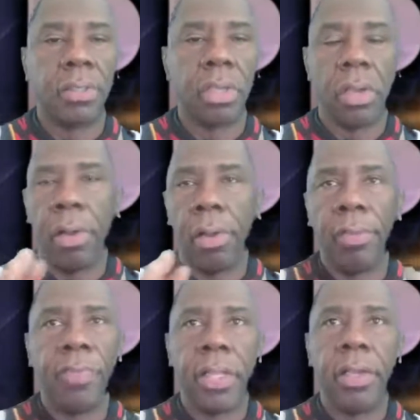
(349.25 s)
You take all
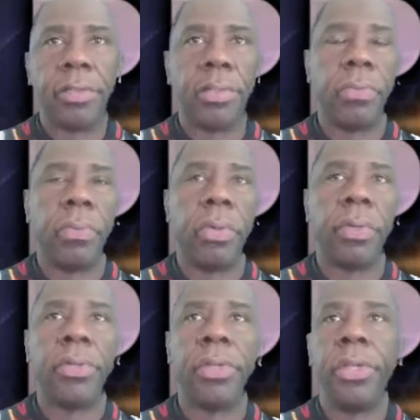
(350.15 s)
the videos in the
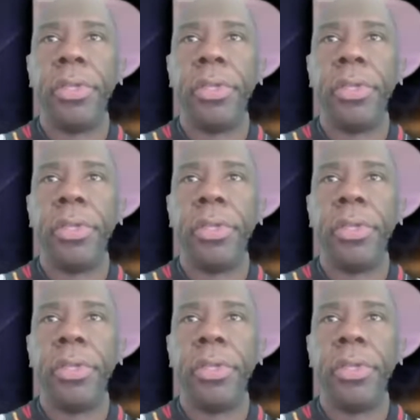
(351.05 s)
world,